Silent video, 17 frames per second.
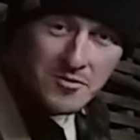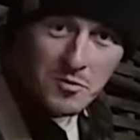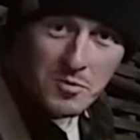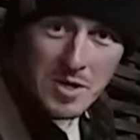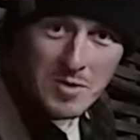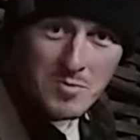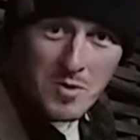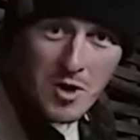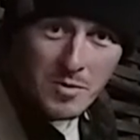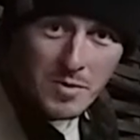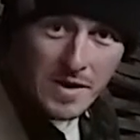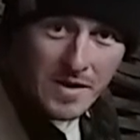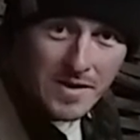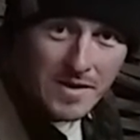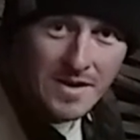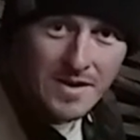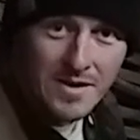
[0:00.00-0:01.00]
of a big moment
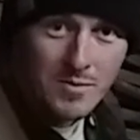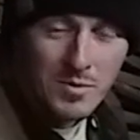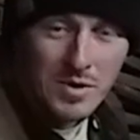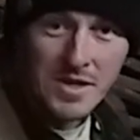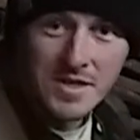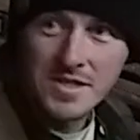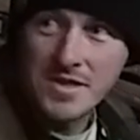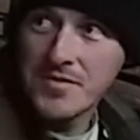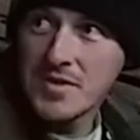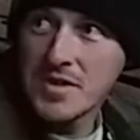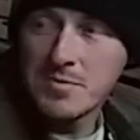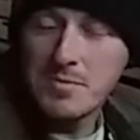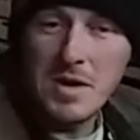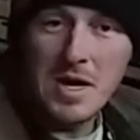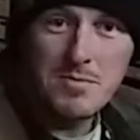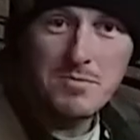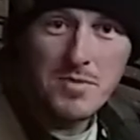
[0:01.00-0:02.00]
because if this
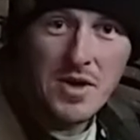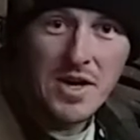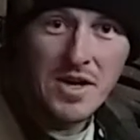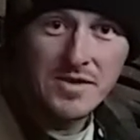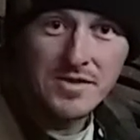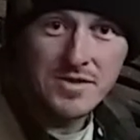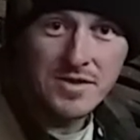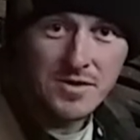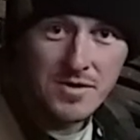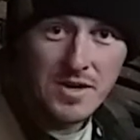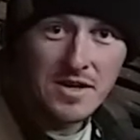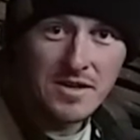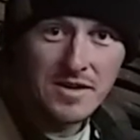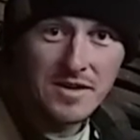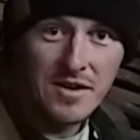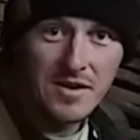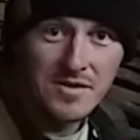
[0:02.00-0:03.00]
pipe bends
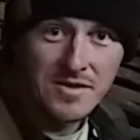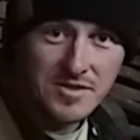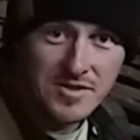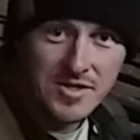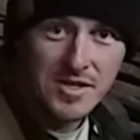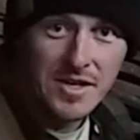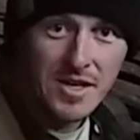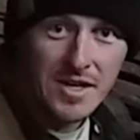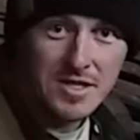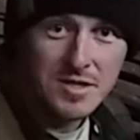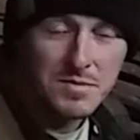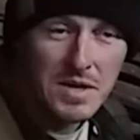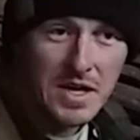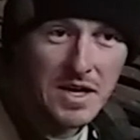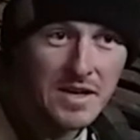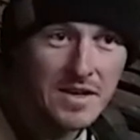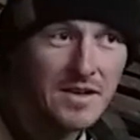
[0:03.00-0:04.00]
correctly on this jig I just
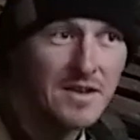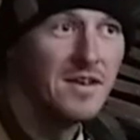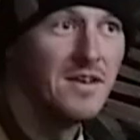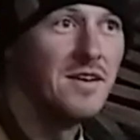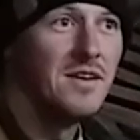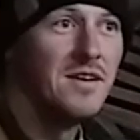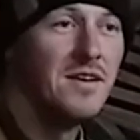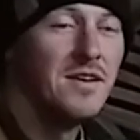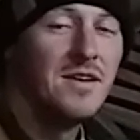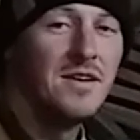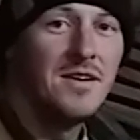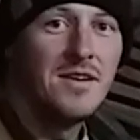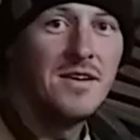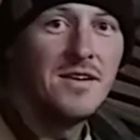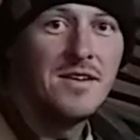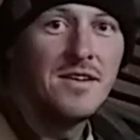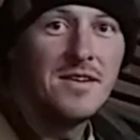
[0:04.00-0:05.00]
made,
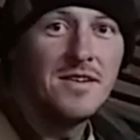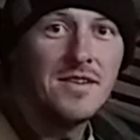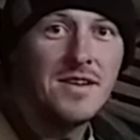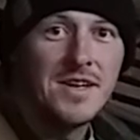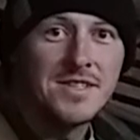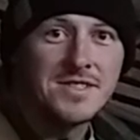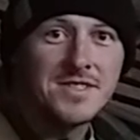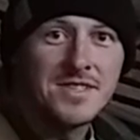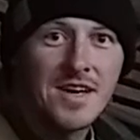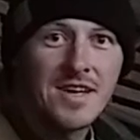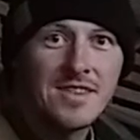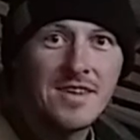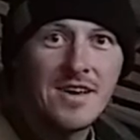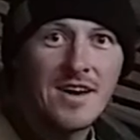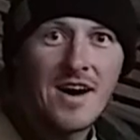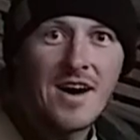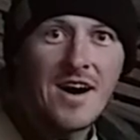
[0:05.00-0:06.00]
it's like
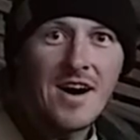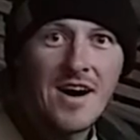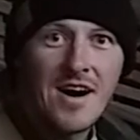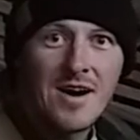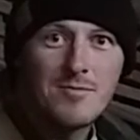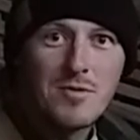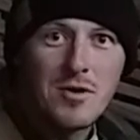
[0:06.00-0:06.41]
the aha